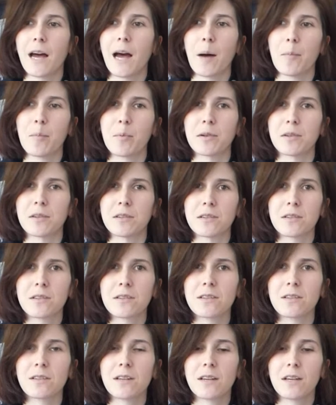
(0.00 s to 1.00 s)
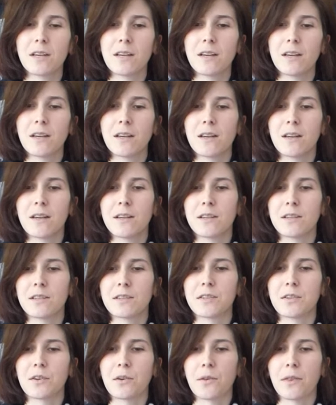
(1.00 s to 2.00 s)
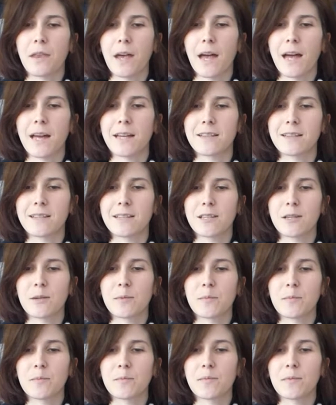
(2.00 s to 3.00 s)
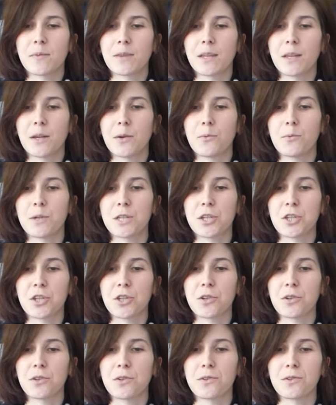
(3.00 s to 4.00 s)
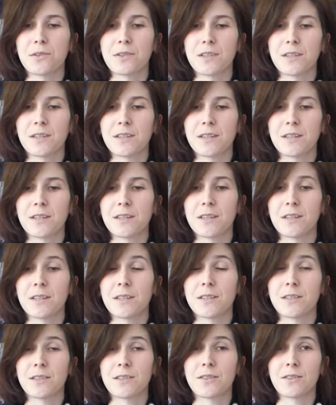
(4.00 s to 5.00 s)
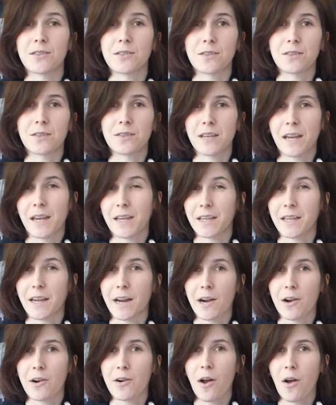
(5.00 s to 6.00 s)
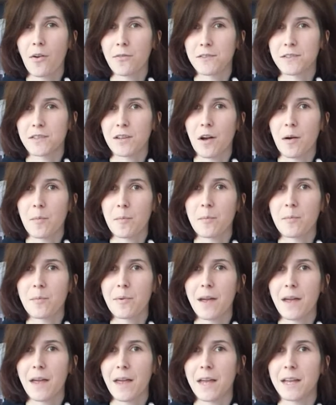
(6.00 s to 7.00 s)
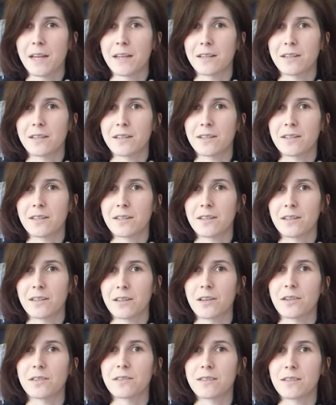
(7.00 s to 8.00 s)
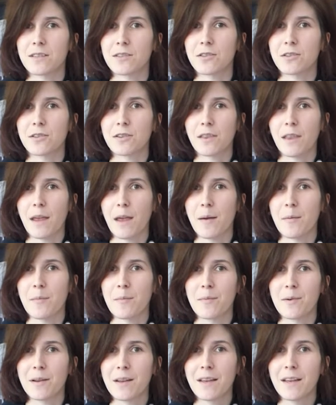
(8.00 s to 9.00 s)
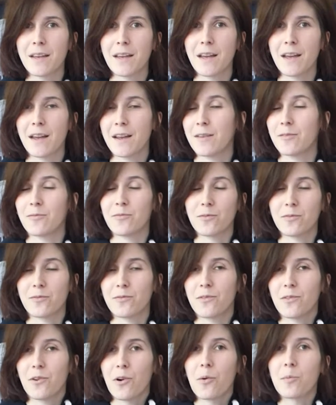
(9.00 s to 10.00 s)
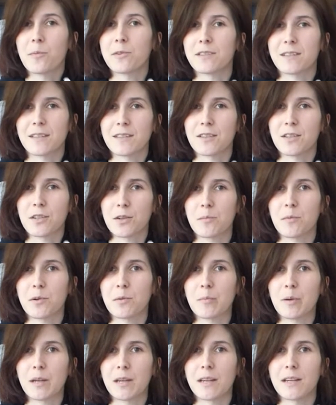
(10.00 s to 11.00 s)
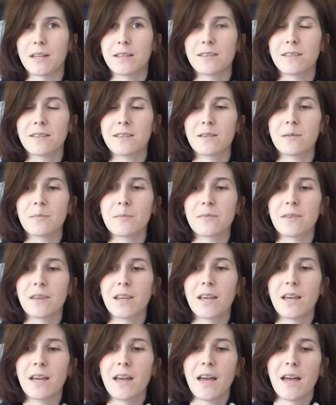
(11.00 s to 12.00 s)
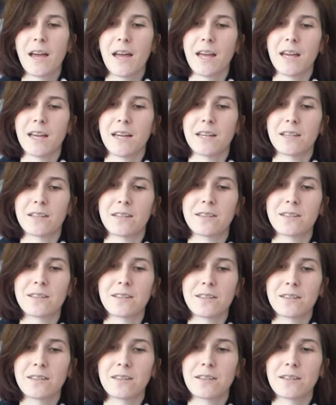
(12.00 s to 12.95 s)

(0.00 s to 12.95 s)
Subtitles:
happened so that we choose to take care of some and consider them almost as human beings and